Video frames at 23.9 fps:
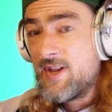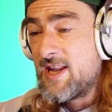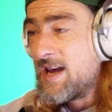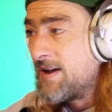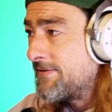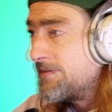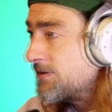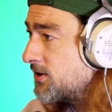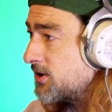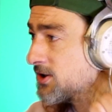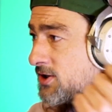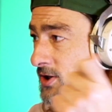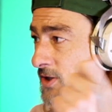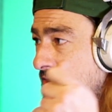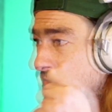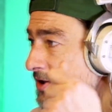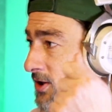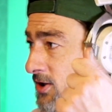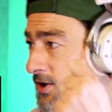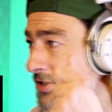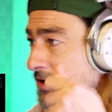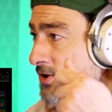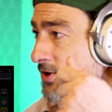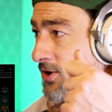Never
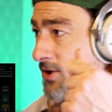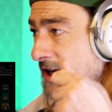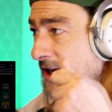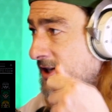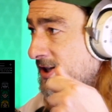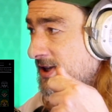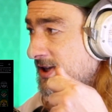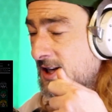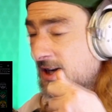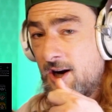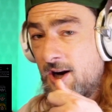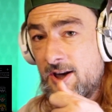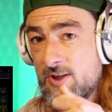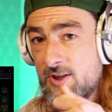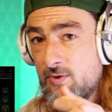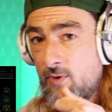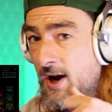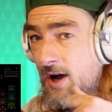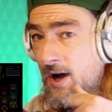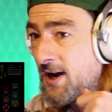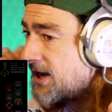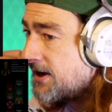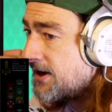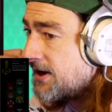do they see eye
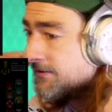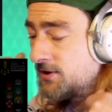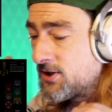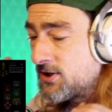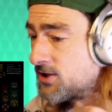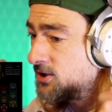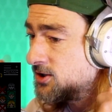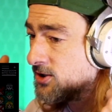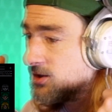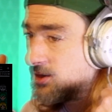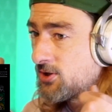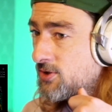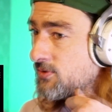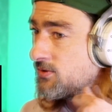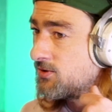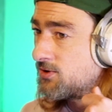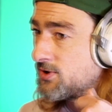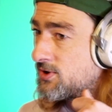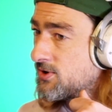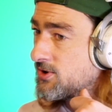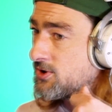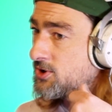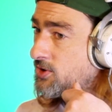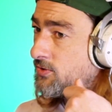to eye. Never
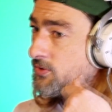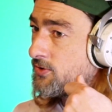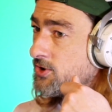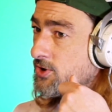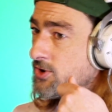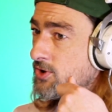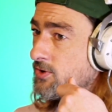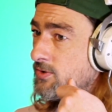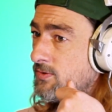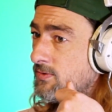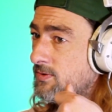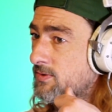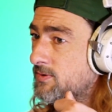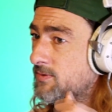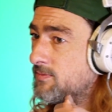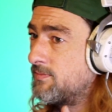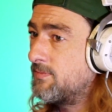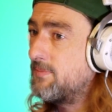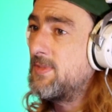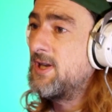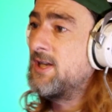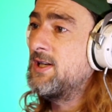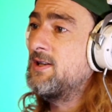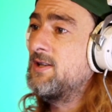shall the two
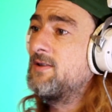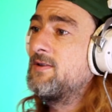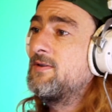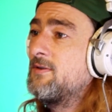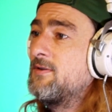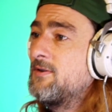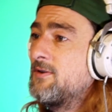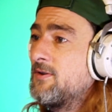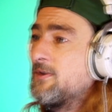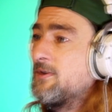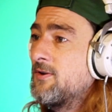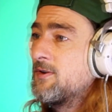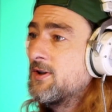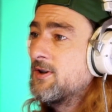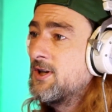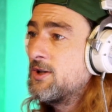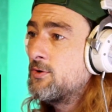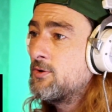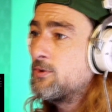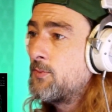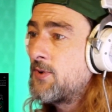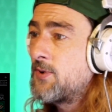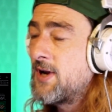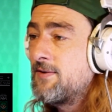meet
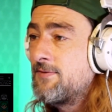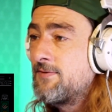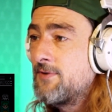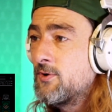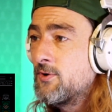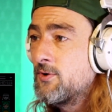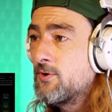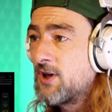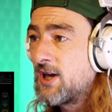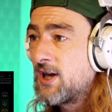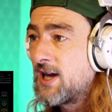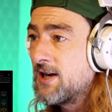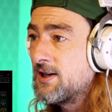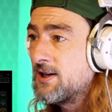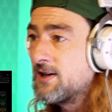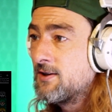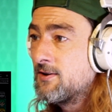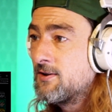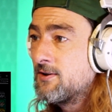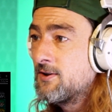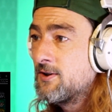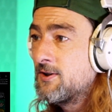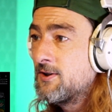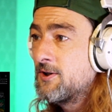on equal playing field
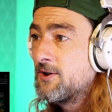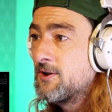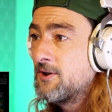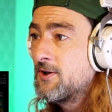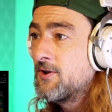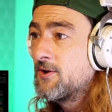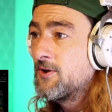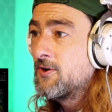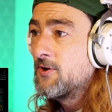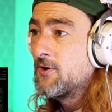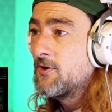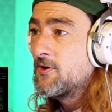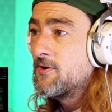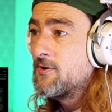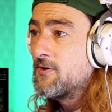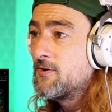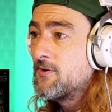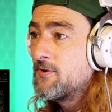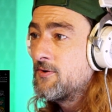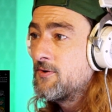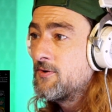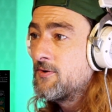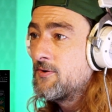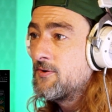again.
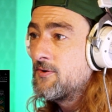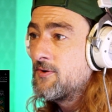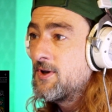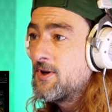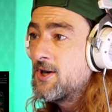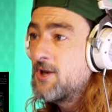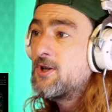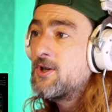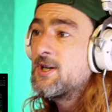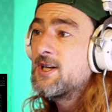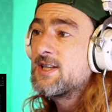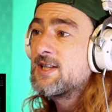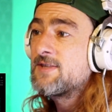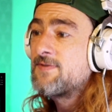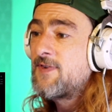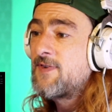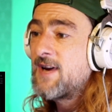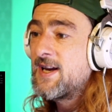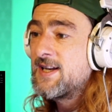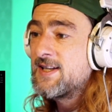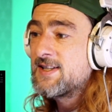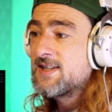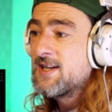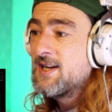And look at his
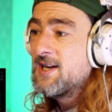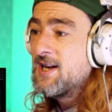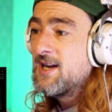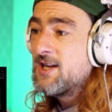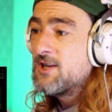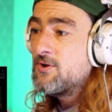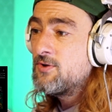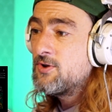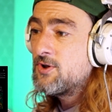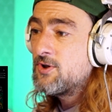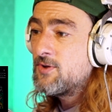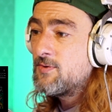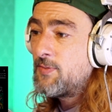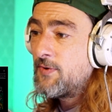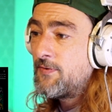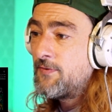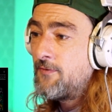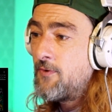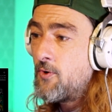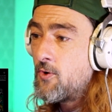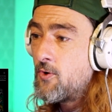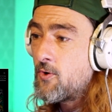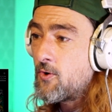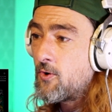face.
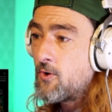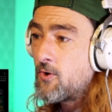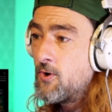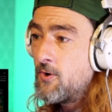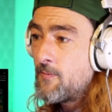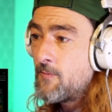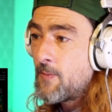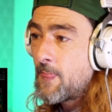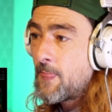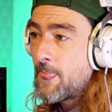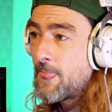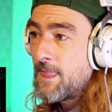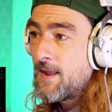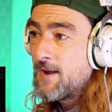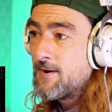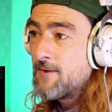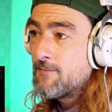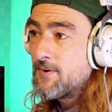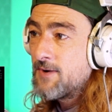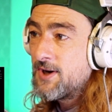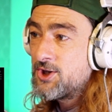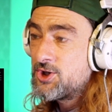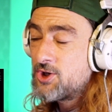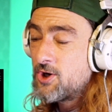Before
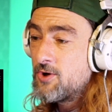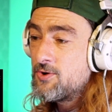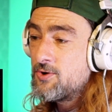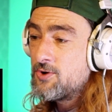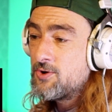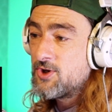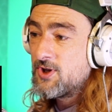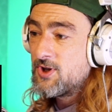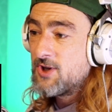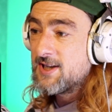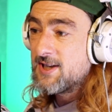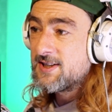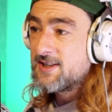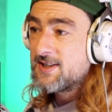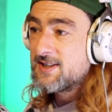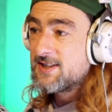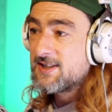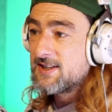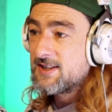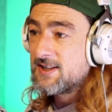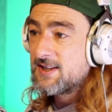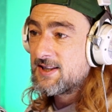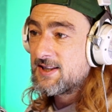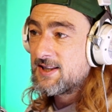when he showed you
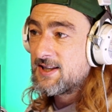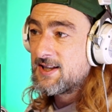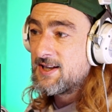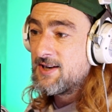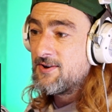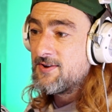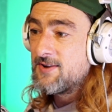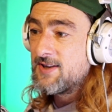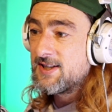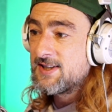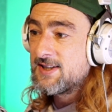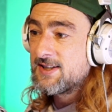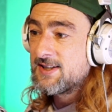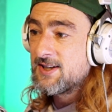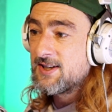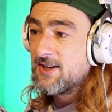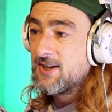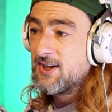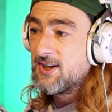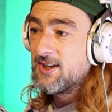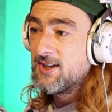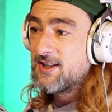this, you know, this